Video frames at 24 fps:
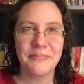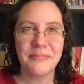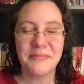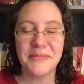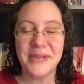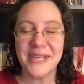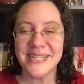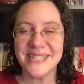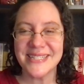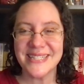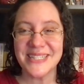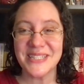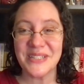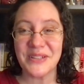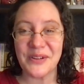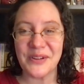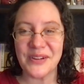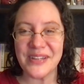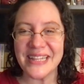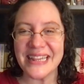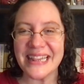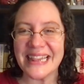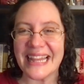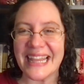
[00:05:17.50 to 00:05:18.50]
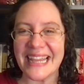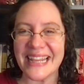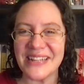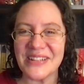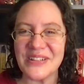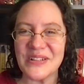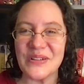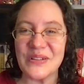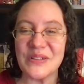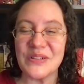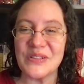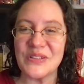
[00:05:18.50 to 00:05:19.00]
because this Green
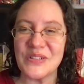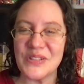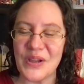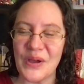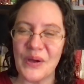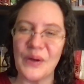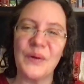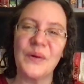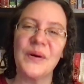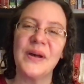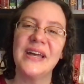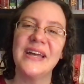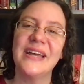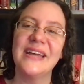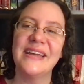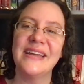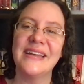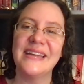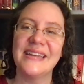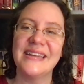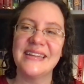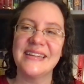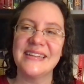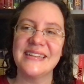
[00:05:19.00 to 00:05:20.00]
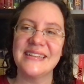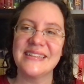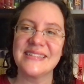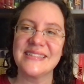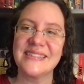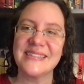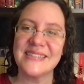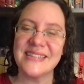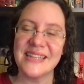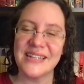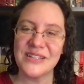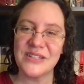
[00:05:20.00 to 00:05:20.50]
Lantern Jo is
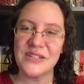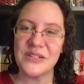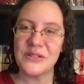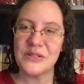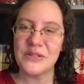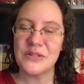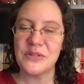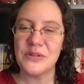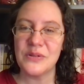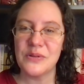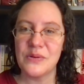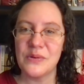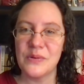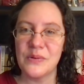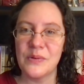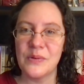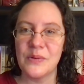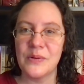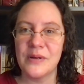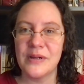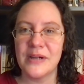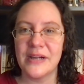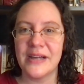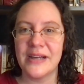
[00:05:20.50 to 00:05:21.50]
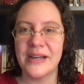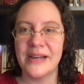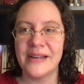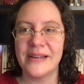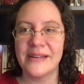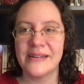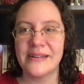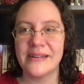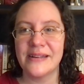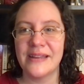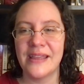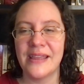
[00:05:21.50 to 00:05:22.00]
sent to
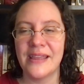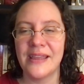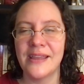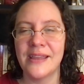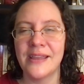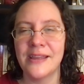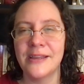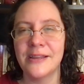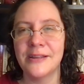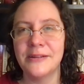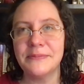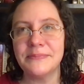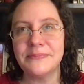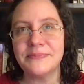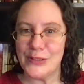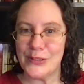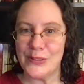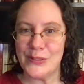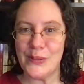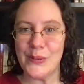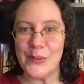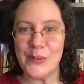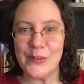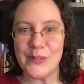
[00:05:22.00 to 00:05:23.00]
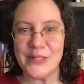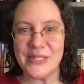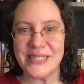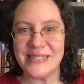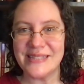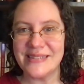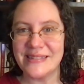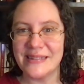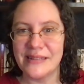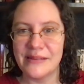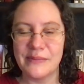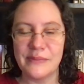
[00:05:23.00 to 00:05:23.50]
a solar
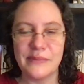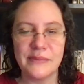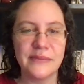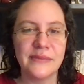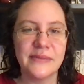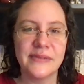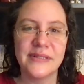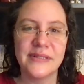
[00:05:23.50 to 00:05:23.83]
system